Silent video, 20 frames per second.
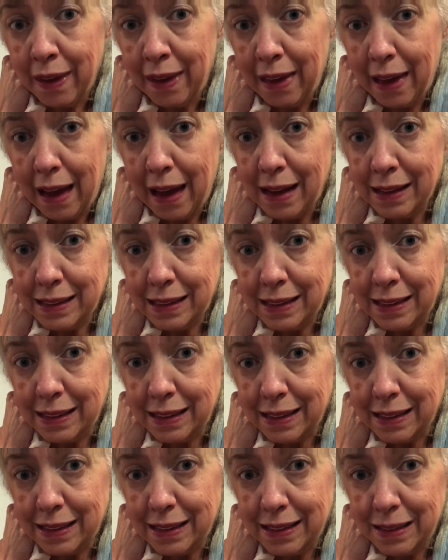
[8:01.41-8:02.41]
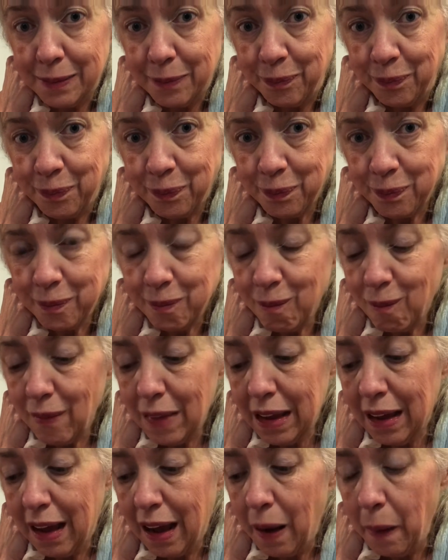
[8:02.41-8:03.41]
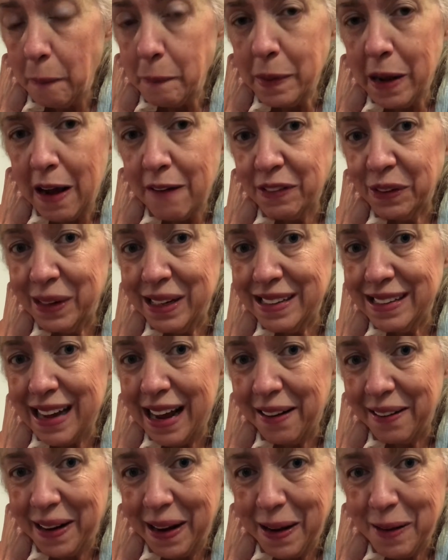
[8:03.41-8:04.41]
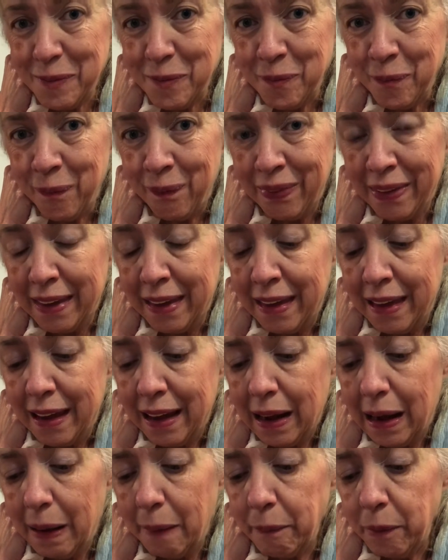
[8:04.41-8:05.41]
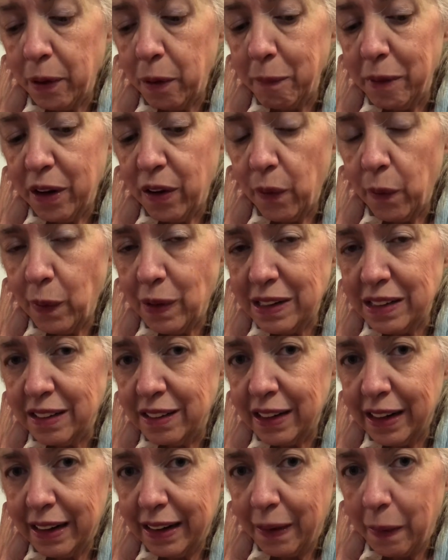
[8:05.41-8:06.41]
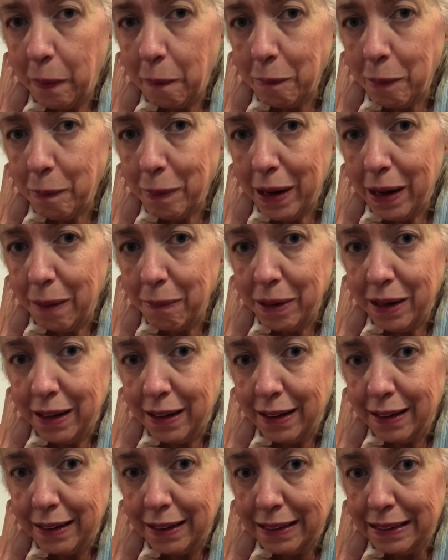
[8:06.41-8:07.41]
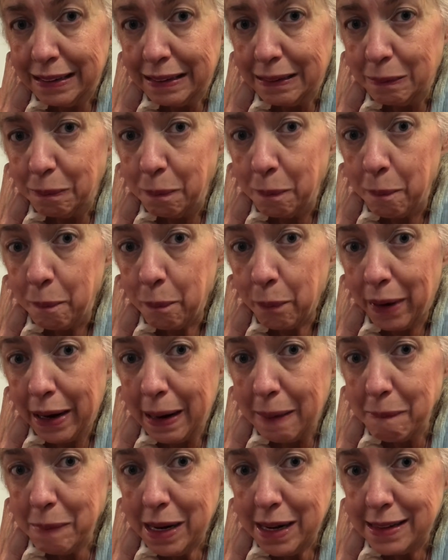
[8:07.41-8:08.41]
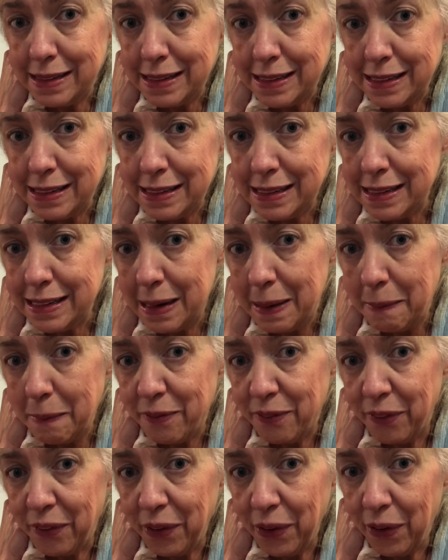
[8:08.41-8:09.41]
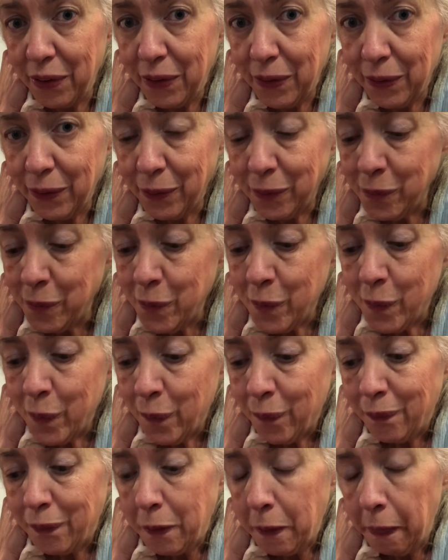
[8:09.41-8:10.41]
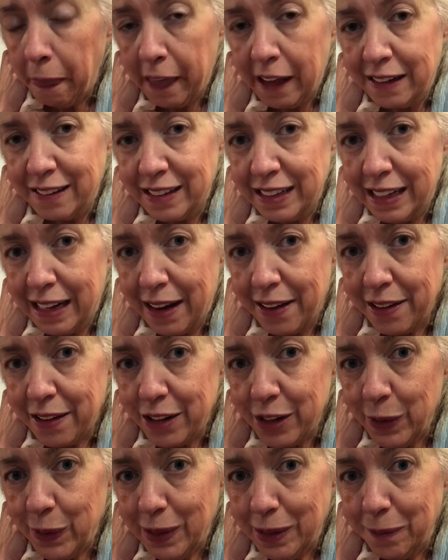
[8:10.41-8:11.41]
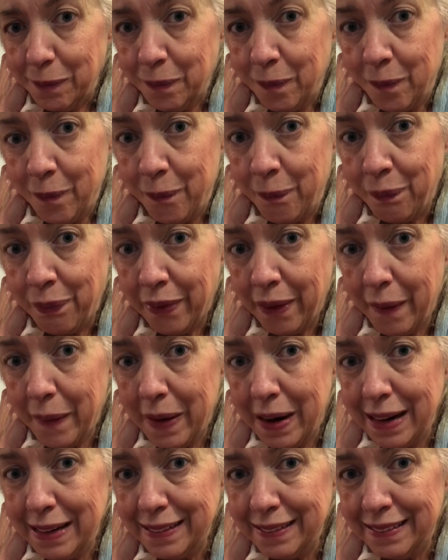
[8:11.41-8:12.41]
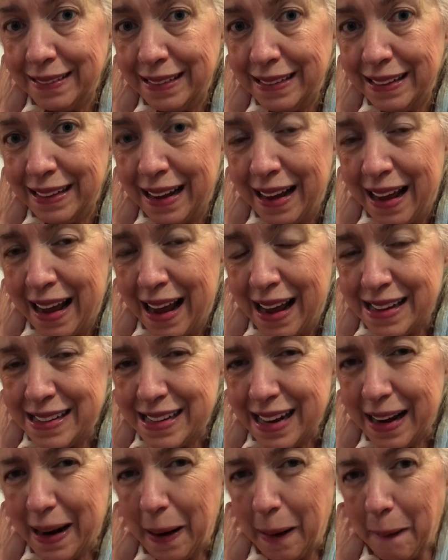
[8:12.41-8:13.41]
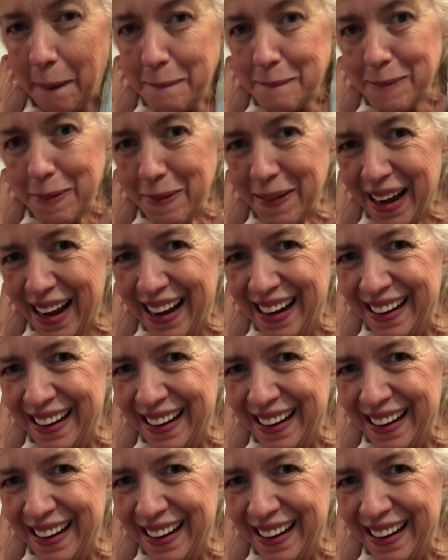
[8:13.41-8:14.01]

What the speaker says: as it sits. Hope you have a great Saturday. I'm gonna be going and checking on my baby praying mantises here before long and see how they're doing. All right, take care. Bye bye.